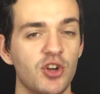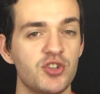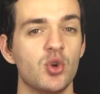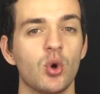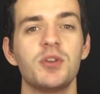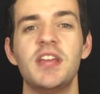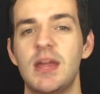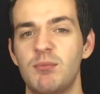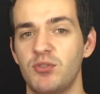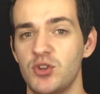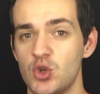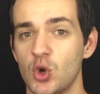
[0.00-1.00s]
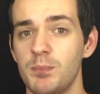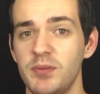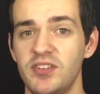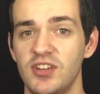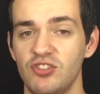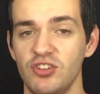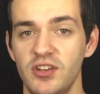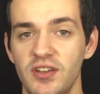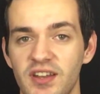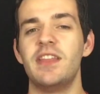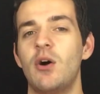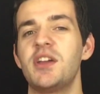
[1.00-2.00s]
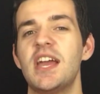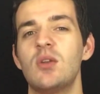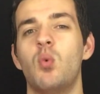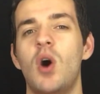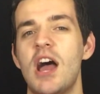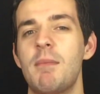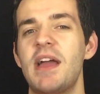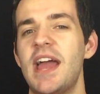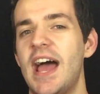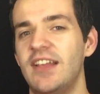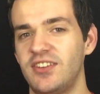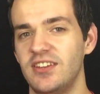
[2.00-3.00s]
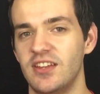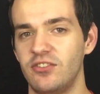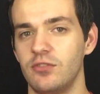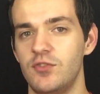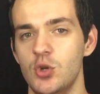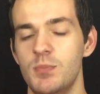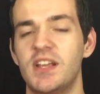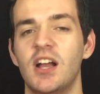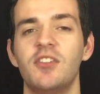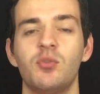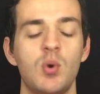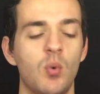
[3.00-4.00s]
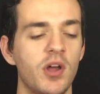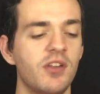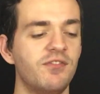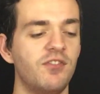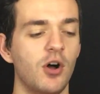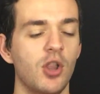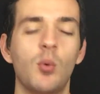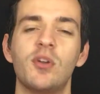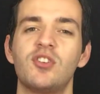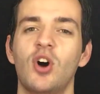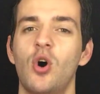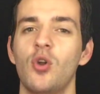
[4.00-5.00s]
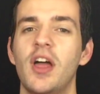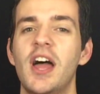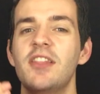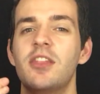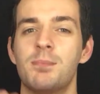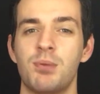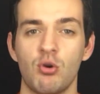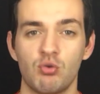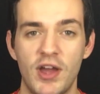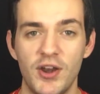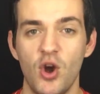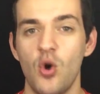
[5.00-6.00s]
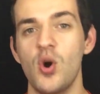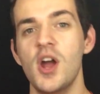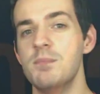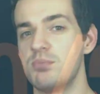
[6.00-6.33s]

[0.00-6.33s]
on your game for your position. Now, again, why am I asking this of you? Because we want to follow what's called the Pareto